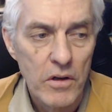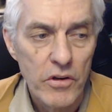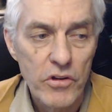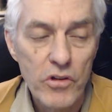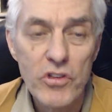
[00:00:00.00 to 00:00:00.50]

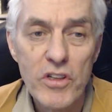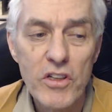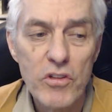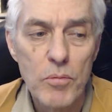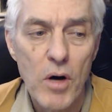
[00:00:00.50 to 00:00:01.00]
Using
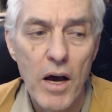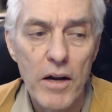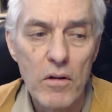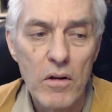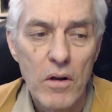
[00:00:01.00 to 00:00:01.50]
this
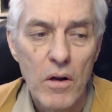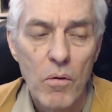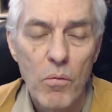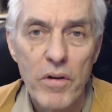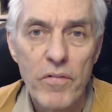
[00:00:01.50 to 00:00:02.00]
model,
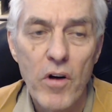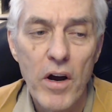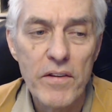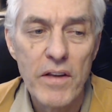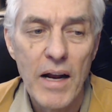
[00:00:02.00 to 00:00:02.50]
we
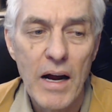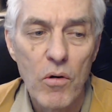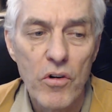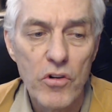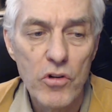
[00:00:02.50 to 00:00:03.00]
find that
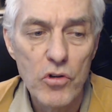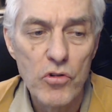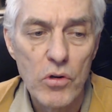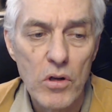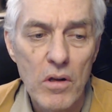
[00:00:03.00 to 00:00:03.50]
our
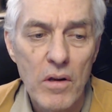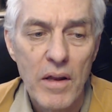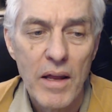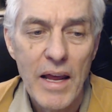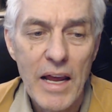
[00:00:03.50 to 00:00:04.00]
neutral,
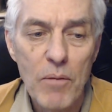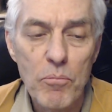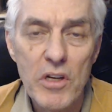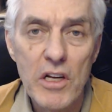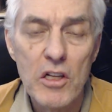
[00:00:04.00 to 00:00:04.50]

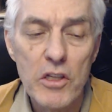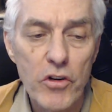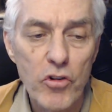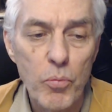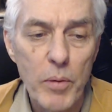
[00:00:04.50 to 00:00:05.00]
empty,
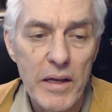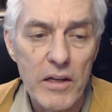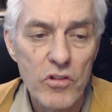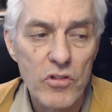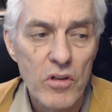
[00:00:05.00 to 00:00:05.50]
clear
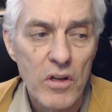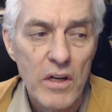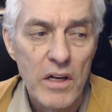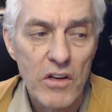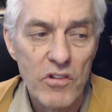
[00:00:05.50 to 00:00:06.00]
space
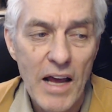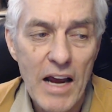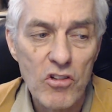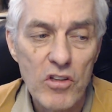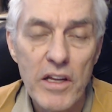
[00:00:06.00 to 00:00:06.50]
is
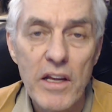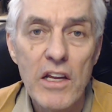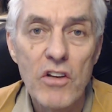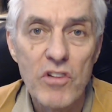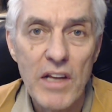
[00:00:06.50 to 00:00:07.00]
actually
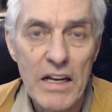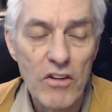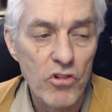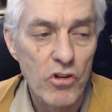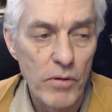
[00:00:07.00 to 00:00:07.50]

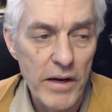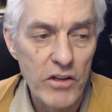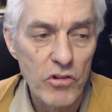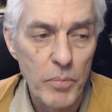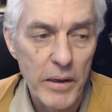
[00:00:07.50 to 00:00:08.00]
intense
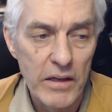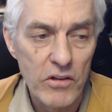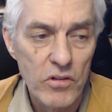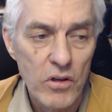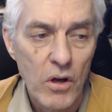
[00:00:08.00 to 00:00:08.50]
gray
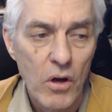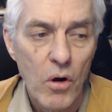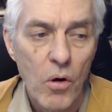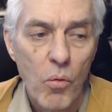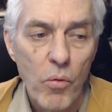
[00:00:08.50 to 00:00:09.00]
space,
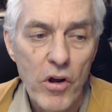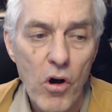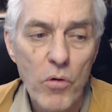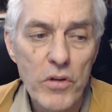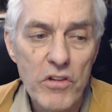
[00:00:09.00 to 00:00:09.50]
We
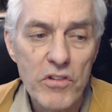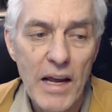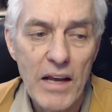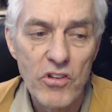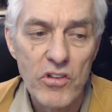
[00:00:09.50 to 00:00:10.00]
only
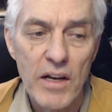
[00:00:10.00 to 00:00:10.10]
test it